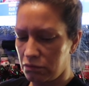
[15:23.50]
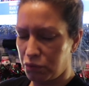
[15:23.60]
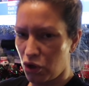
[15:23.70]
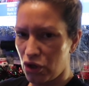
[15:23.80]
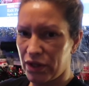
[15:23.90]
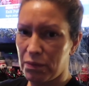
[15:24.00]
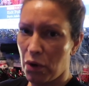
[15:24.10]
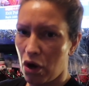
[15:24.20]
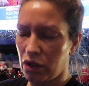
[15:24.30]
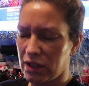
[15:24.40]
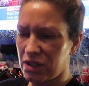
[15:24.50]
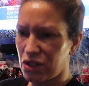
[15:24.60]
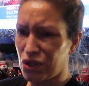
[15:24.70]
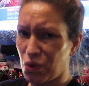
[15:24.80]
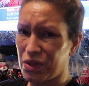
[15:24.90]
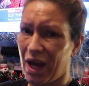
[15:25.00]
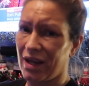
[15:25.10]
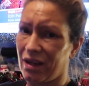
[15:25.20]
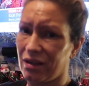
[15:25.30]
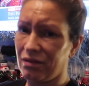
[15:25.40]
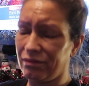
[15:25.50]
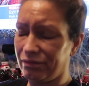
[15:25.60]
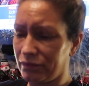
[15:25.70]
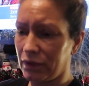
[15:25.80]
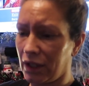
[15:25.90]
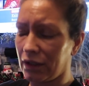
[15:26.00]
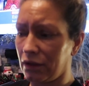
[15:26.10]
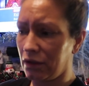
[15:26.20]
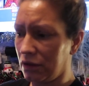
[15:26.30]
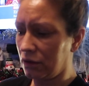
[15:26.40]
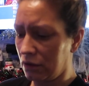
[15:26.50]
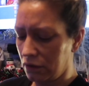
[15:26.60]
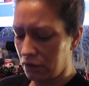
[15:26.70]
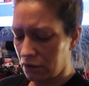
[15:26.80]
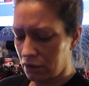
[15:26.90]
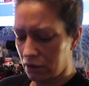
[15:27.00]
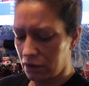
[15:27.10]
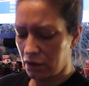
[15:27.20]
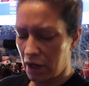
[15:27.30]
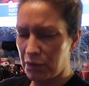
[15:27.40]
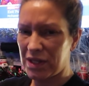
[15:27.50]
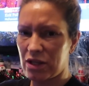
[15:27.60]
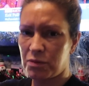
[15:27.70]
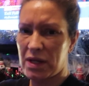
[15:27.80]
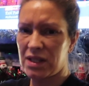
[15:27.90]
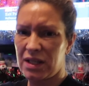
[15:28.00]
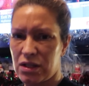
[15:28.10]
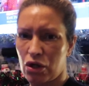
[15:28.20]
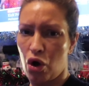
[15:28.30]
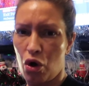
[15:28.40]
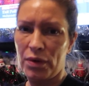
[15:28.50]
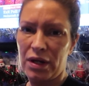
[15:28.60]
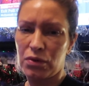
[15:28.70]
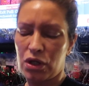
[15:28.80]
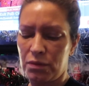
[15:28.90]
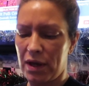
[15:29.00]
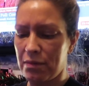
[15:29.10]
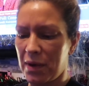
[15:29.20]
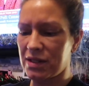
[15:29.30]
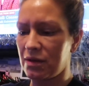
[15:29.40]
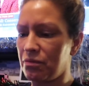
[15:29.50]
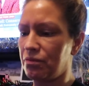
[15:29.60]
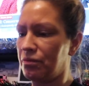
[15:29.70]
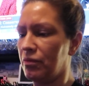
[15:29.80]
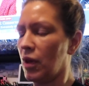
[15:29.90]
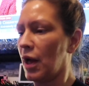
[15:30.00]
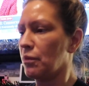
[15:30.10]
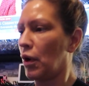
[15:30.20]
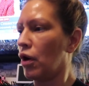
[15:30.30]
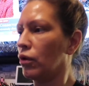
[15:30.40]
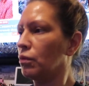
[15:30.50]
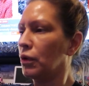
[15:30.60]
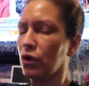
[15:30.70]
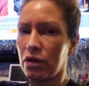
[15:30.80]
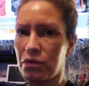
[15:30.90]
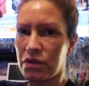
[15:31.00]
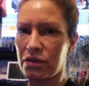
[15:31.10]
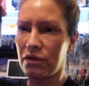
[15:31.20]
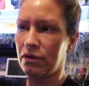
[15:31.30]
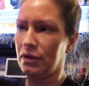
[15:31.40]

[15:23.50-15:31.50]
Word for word: but the bottle is so tiny. Like I was expecting it to come and it was going to be a massive like bottle, but it was.